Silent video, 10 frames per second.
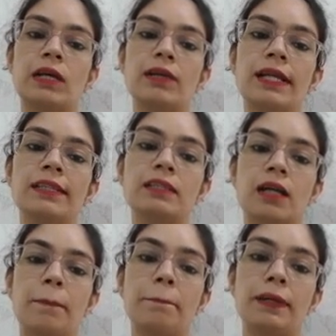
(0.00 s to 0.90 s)
Now
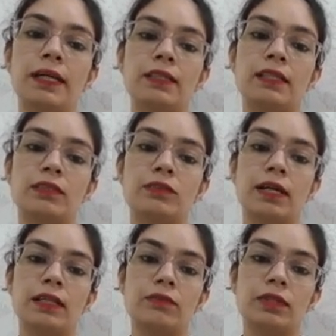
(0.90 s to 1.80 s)
let's compare this
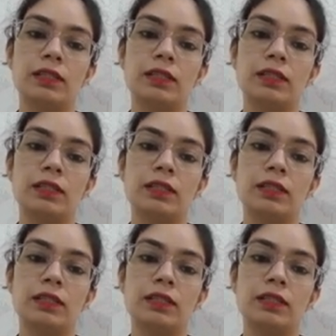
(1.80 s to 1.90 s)
one